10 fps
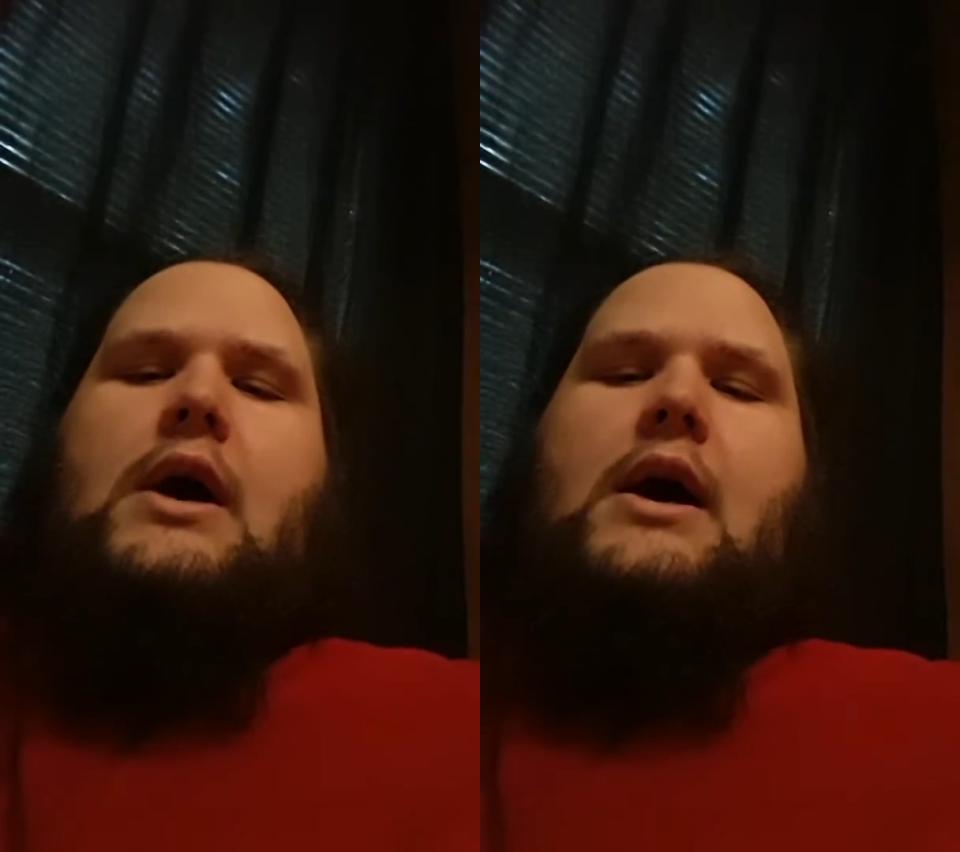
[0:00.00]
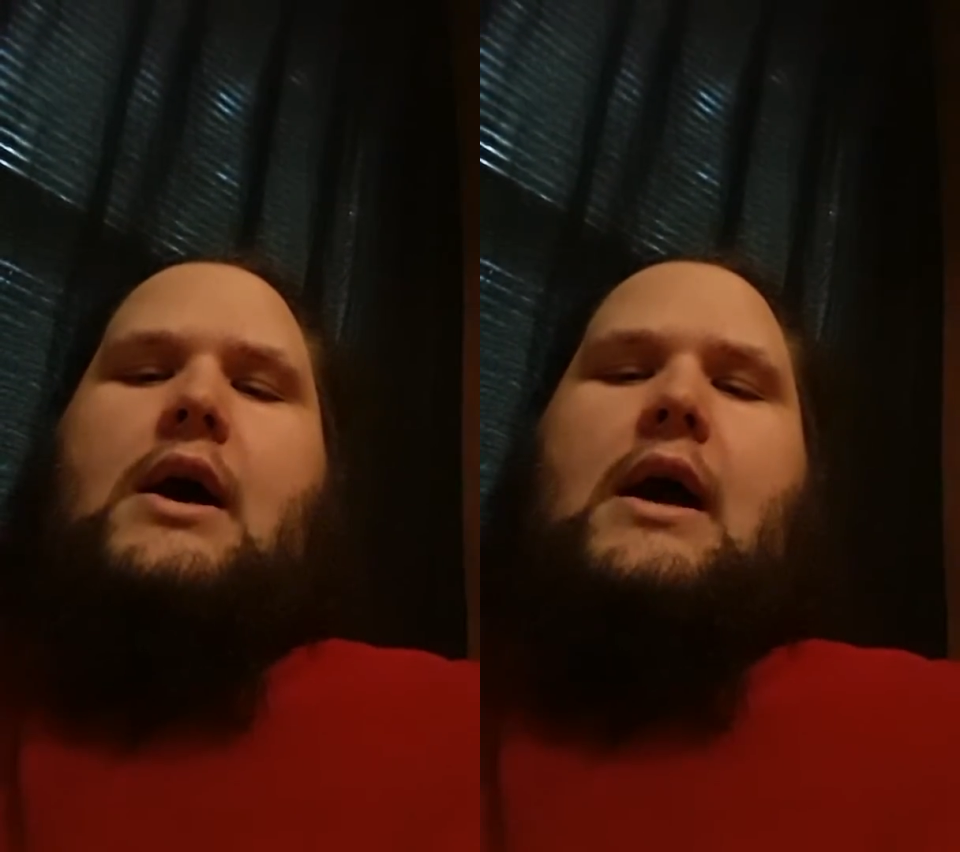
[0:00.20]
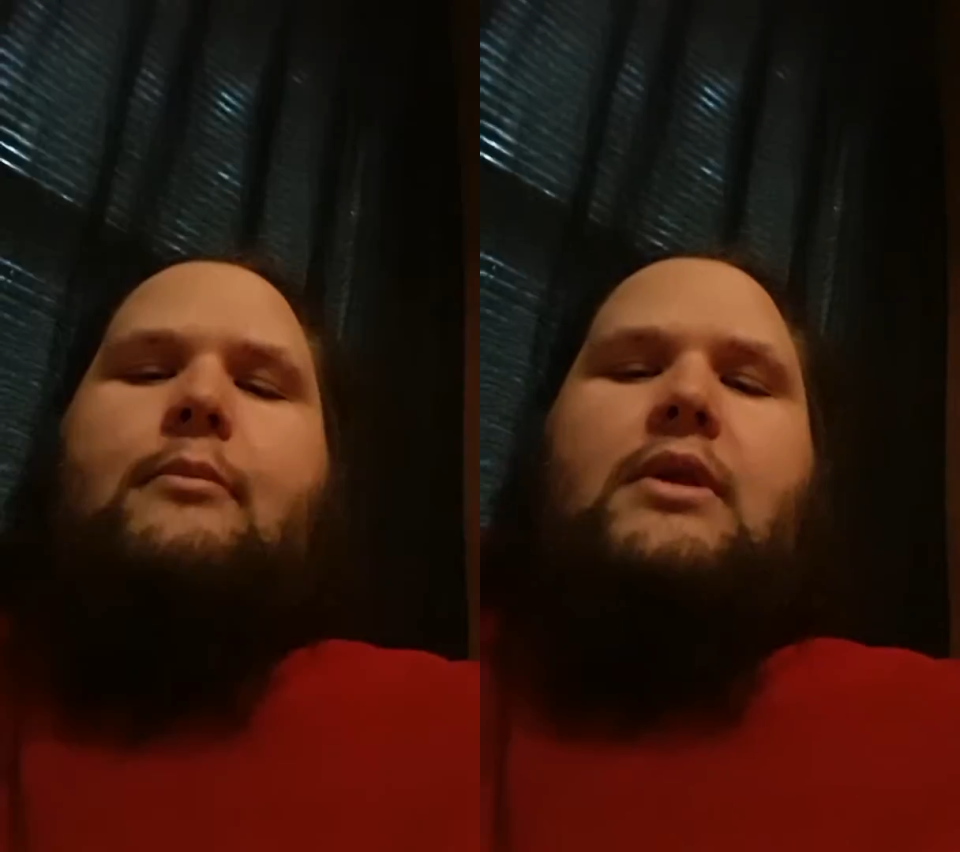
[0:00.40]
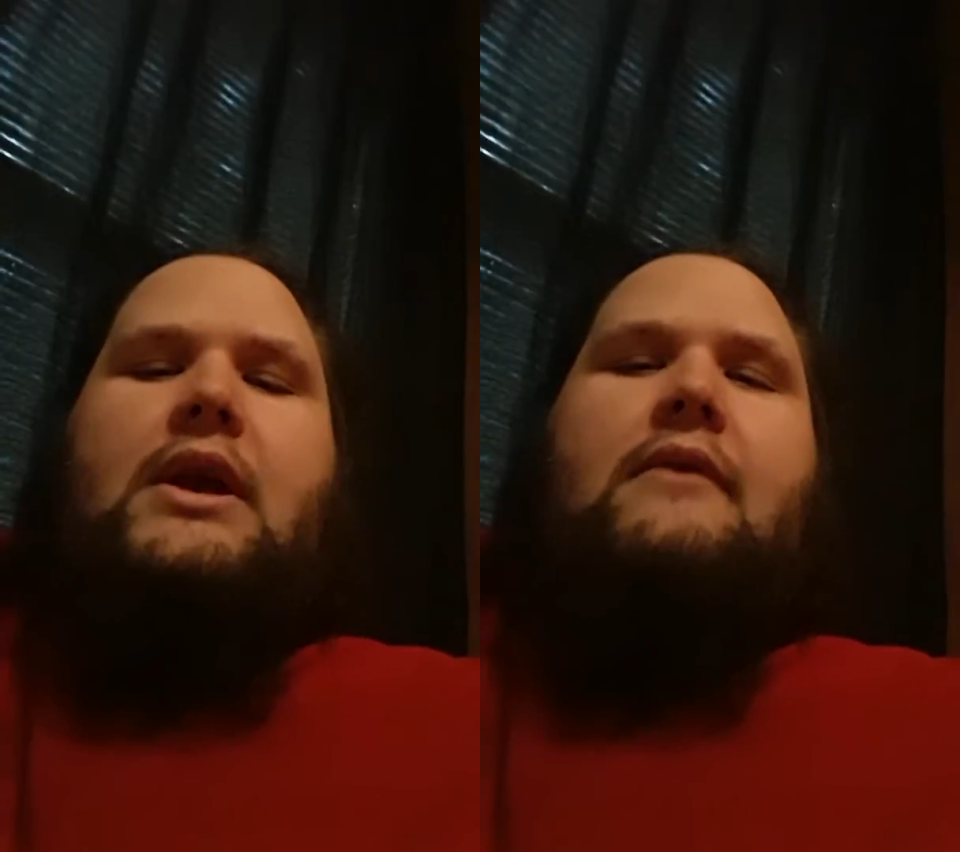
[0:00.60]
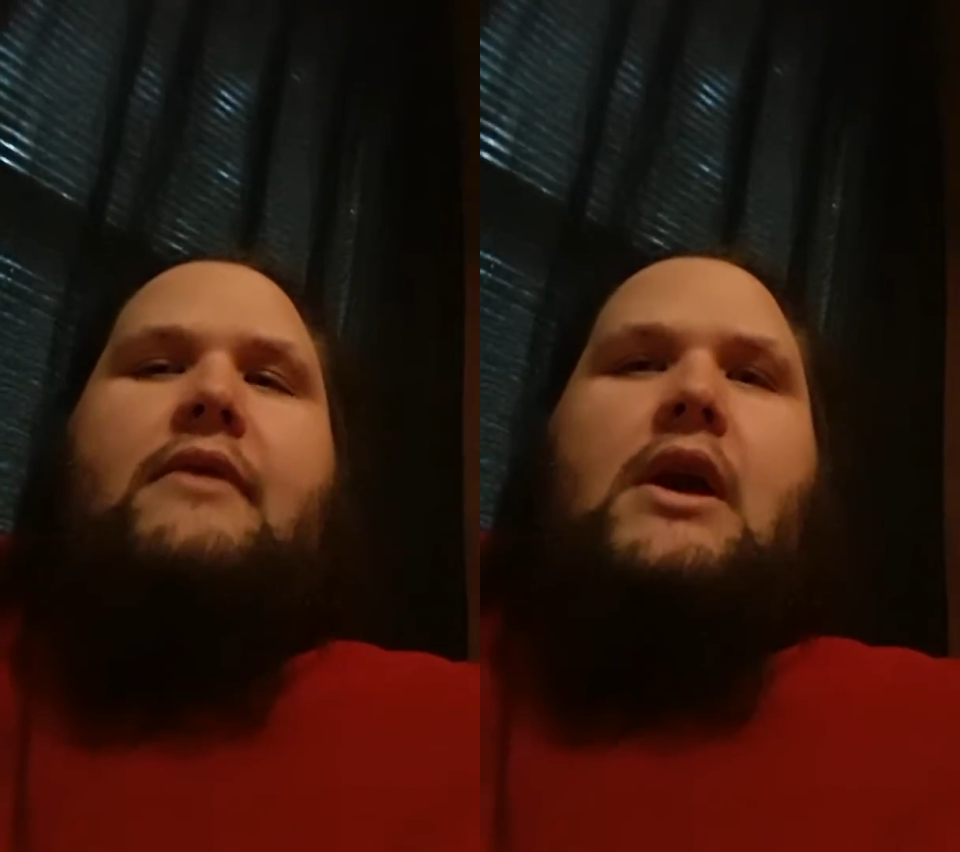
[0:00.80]
I
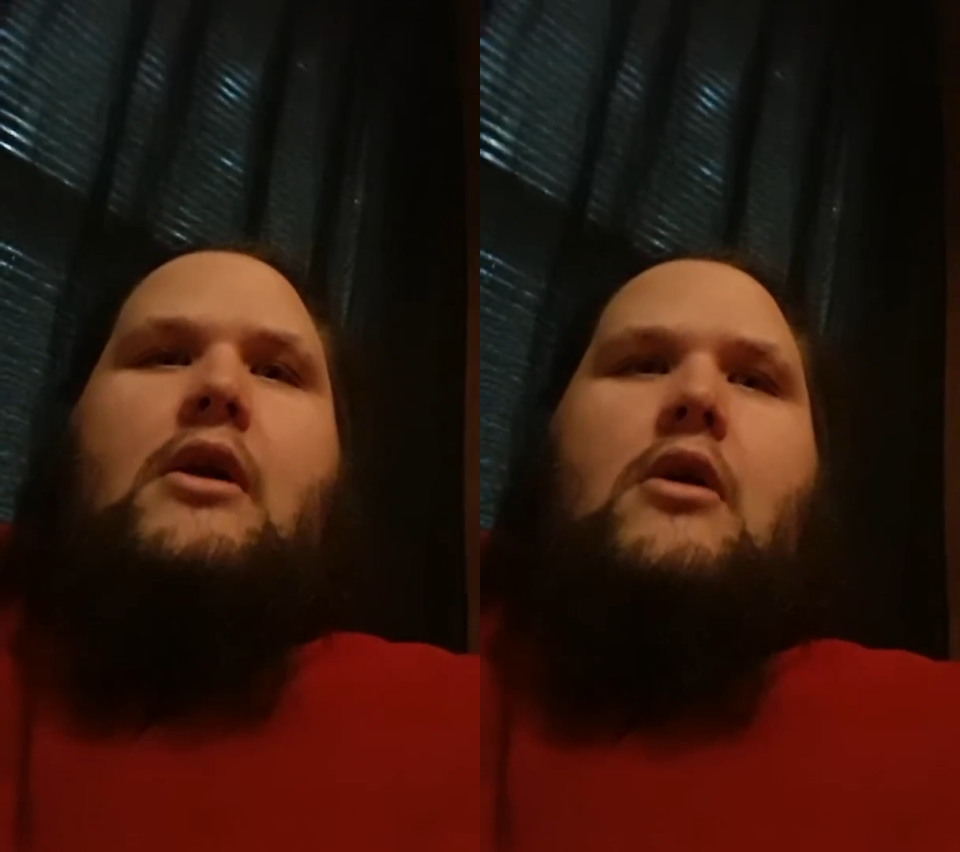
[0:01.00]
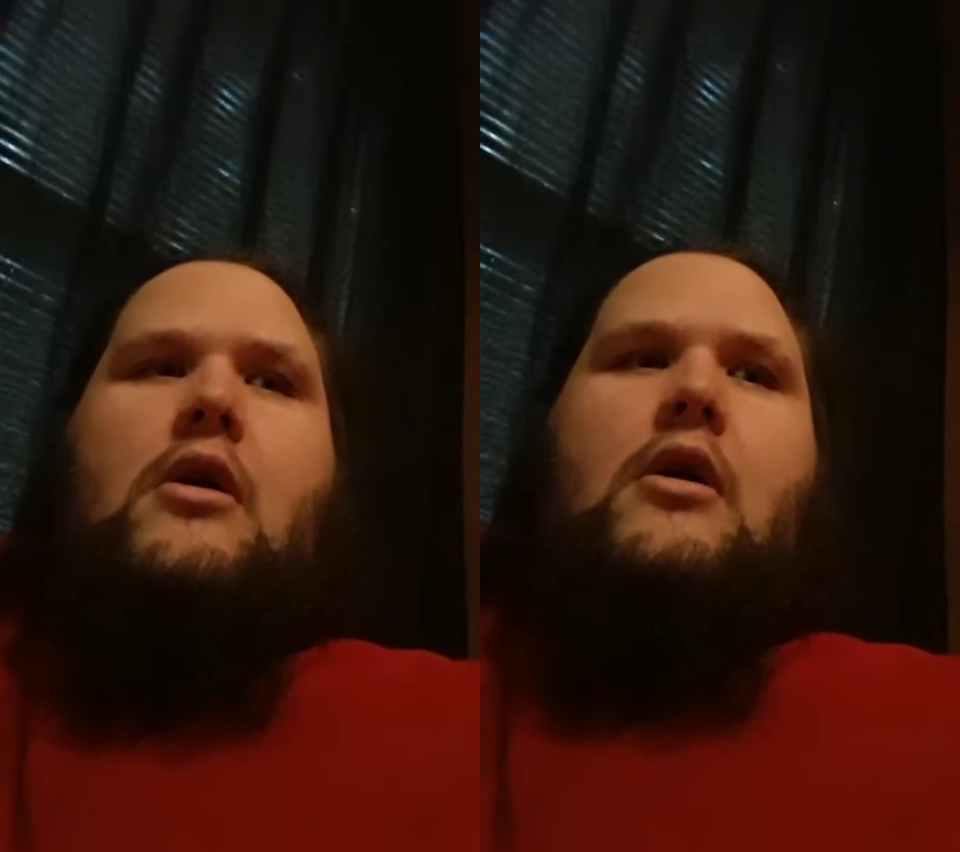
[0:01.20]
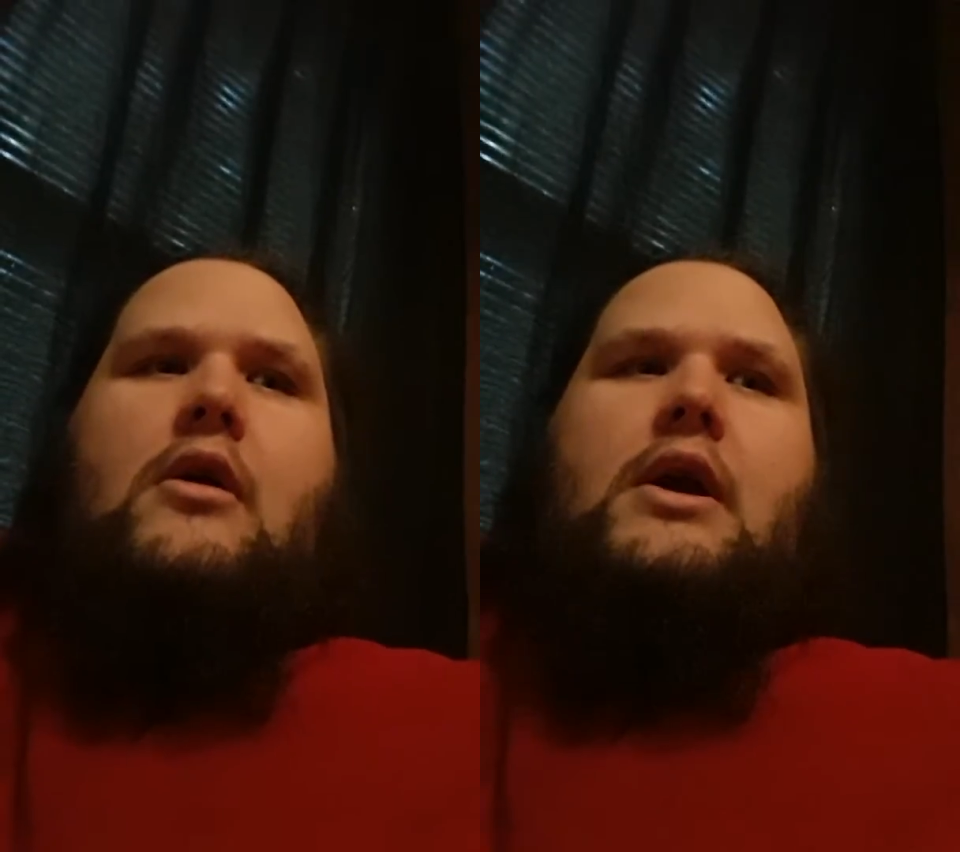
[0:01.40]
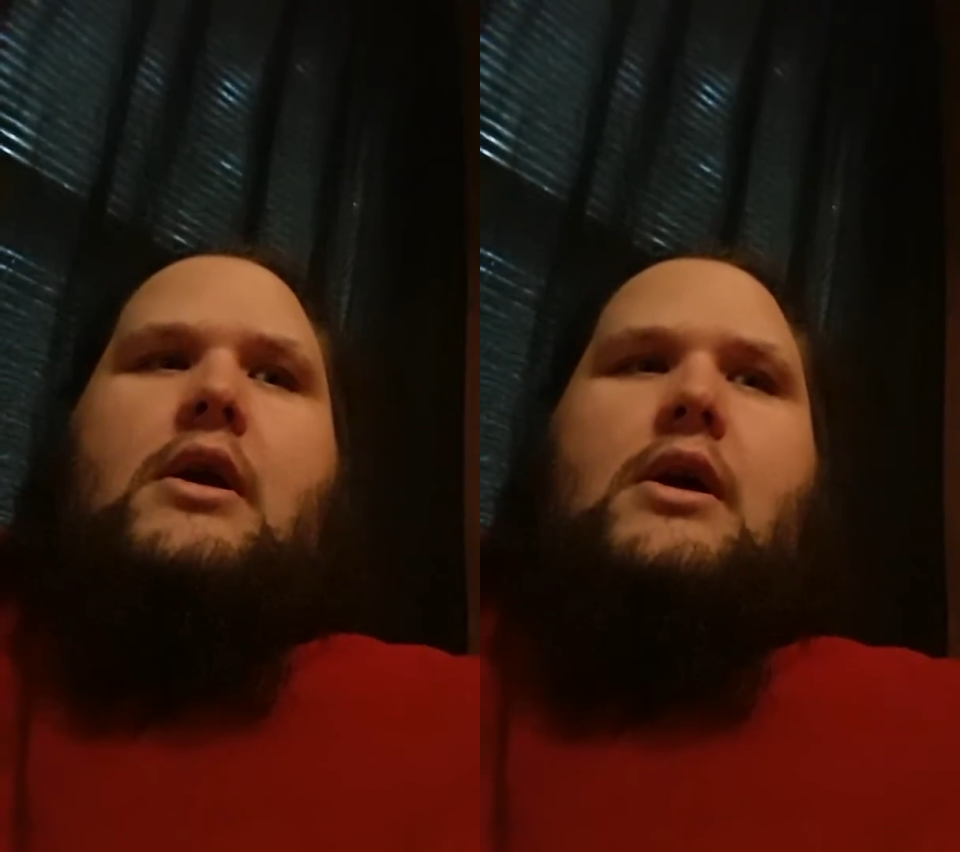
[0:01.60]
believe they are